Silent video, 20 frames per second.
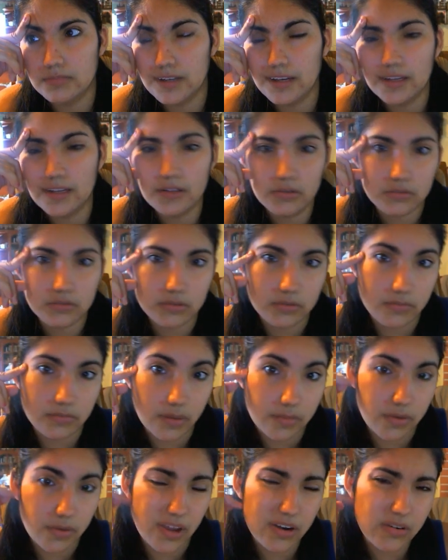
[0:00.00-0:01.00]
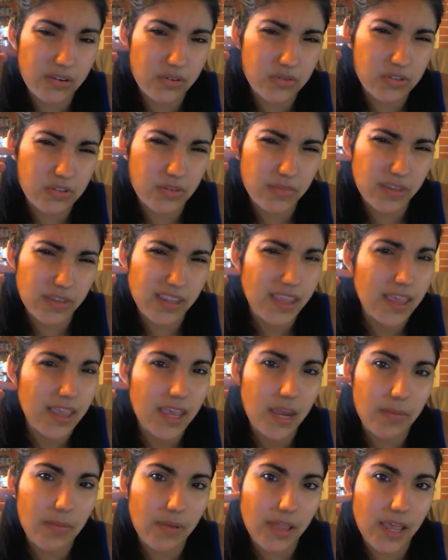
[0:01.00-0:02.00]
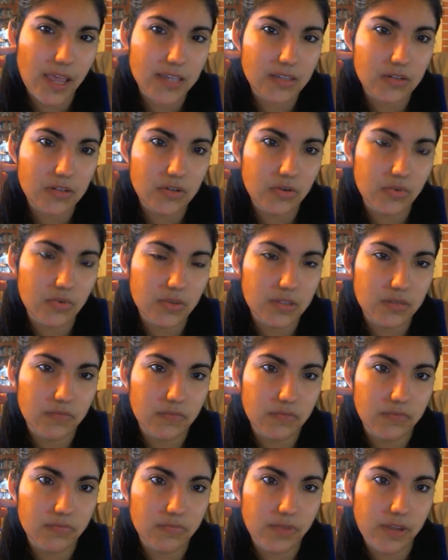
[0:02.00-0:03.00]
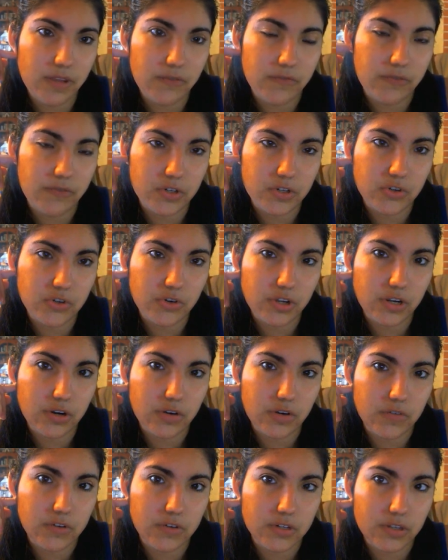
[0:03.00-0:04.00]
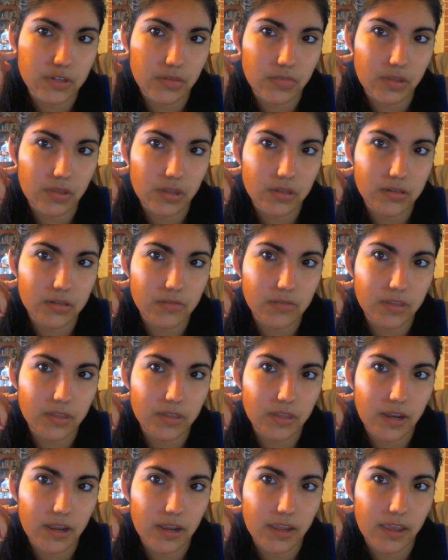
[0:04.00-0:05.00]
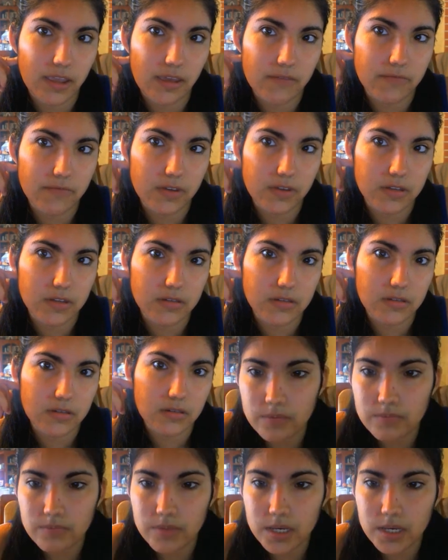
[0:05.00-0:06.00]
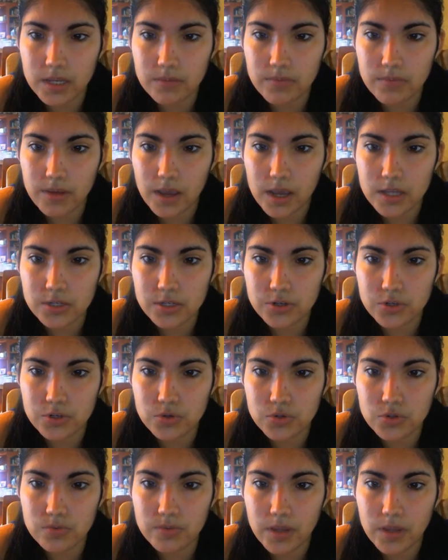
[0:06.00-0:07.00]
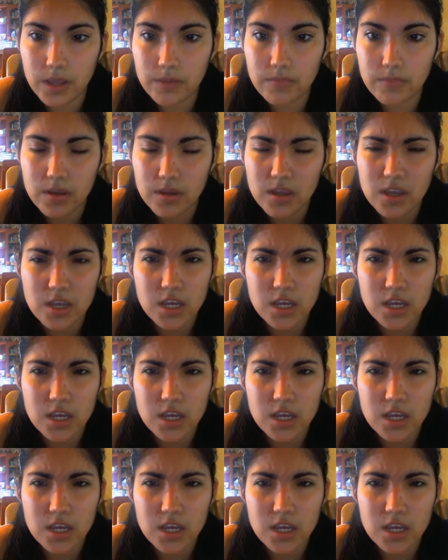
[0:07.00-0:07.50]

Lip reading: I don't remember. I don't know. Something, it probably has to do with being frustrated over something. Something that I can't fix. Meaning behind your YouTube name?